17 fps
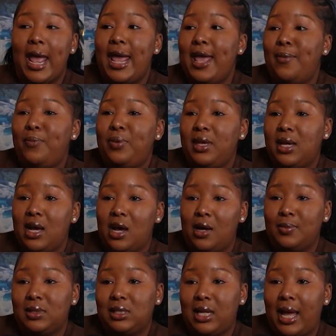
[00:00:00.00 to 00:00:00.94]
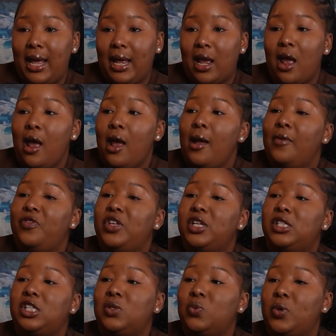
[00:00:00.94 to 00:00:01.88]
It becomes like
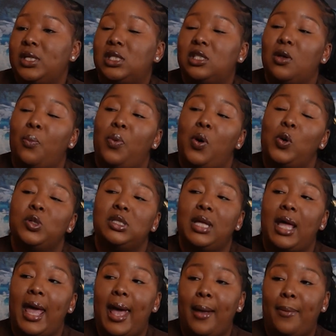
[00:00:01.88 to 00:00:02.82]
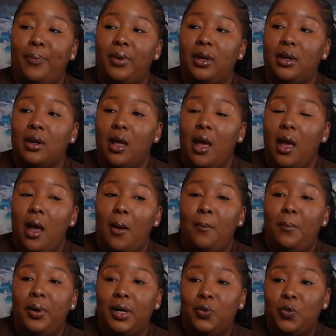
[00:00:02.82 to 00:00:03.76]
this is what's supposed to
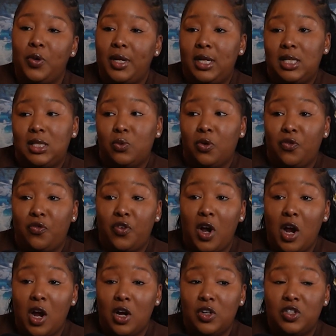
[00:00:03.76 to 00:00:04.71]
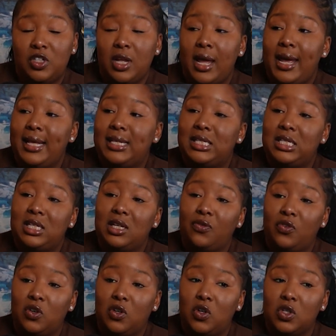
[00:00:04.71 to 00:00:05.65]
happen. But when it's reversed, it's
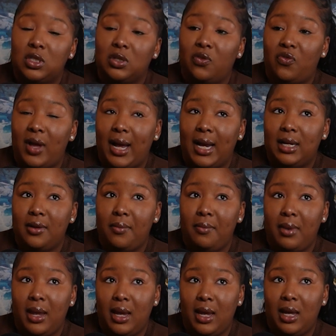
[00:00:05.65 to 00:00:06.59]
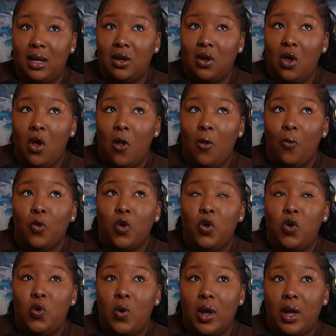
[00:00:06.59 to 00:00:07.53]
difficult to find a man
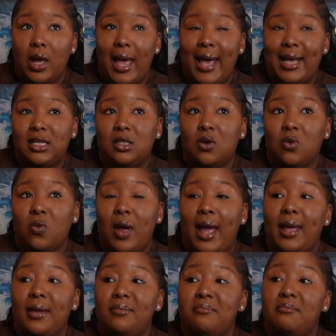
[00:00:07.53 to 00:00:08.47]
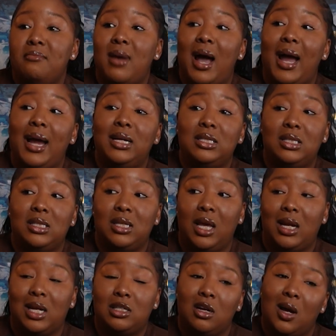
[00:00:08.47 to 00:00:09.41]
who has the right
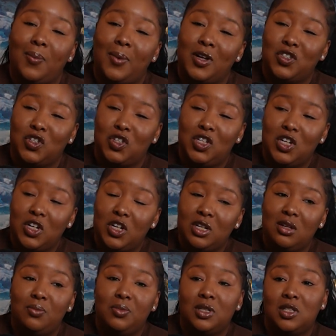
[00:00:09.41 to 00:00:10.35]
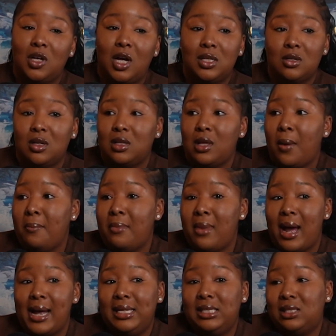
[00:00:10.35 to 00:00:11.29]
mindset. I talk about security, but it's also a
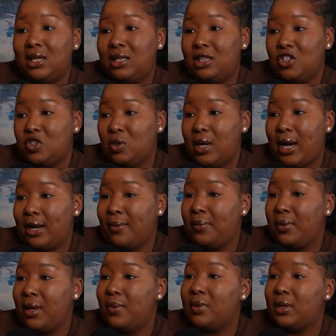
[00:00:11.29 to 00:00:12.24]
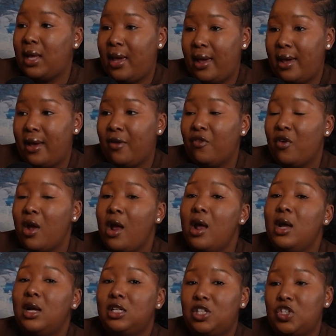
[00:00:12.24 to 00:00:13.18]
mindset that you got to be able to have
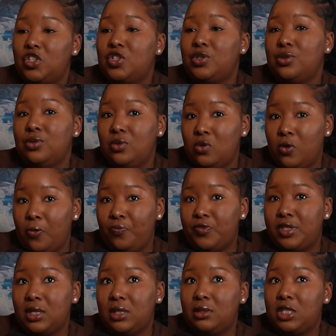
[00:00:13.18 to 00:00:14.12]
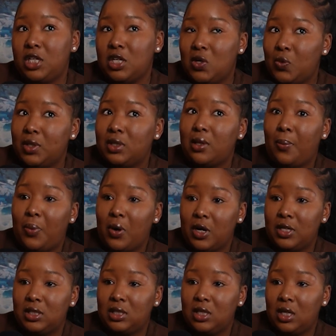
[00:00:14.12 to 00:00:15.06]
to deal with a
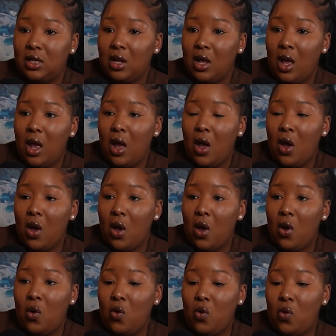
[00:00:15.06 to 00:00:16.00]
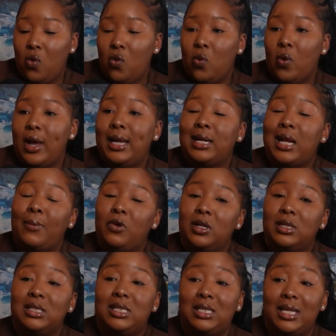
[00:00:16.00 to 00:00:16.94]
person who, and I'm
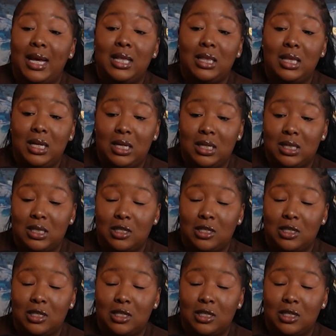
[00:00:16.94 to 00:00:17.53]
going to say this.